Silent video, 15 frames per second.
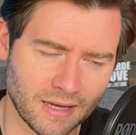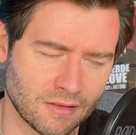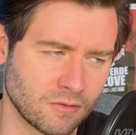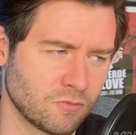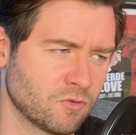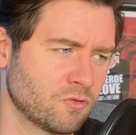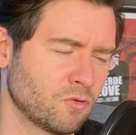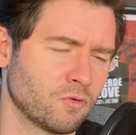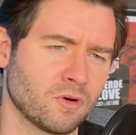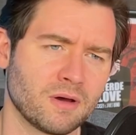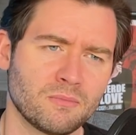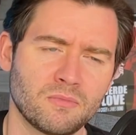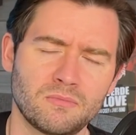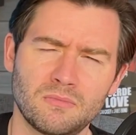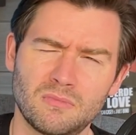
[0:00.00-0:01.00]
that was torn up
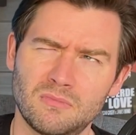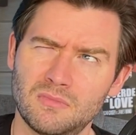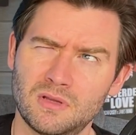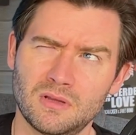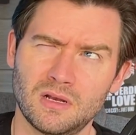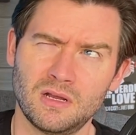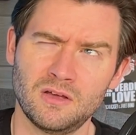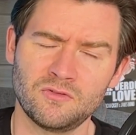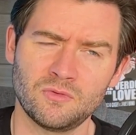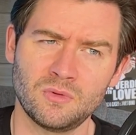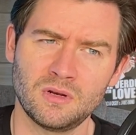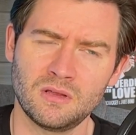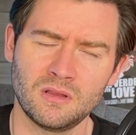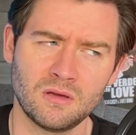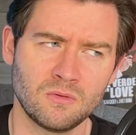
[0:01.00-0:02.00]
in the last
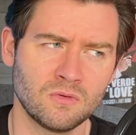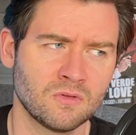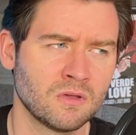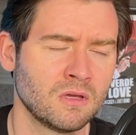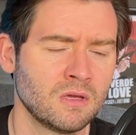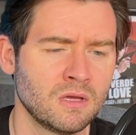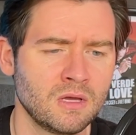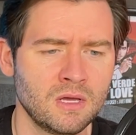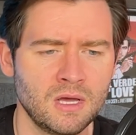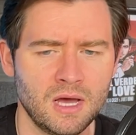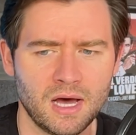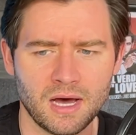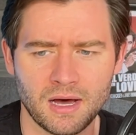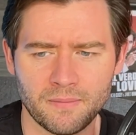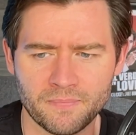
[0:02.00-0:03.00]
one, I think it was.
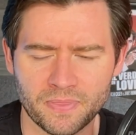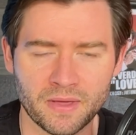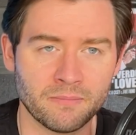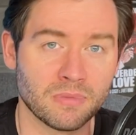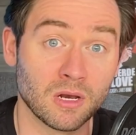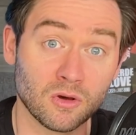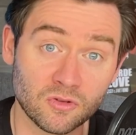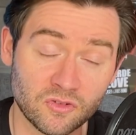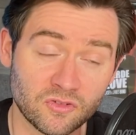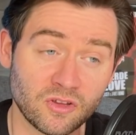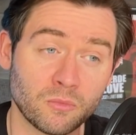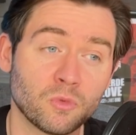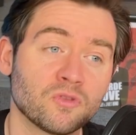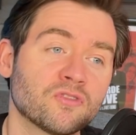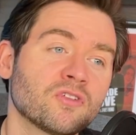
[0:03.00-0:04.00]
And belong to
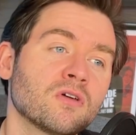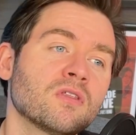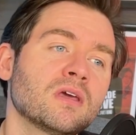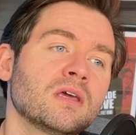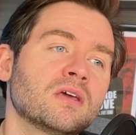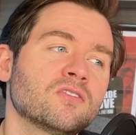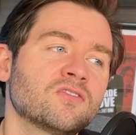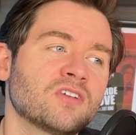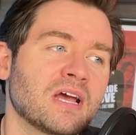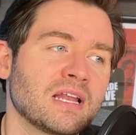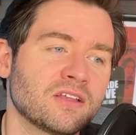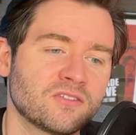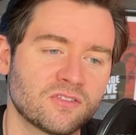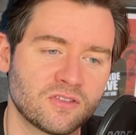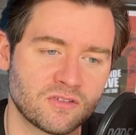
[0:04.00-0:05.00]
someone so that he can
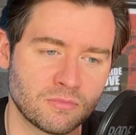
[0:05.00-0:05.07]
challenge this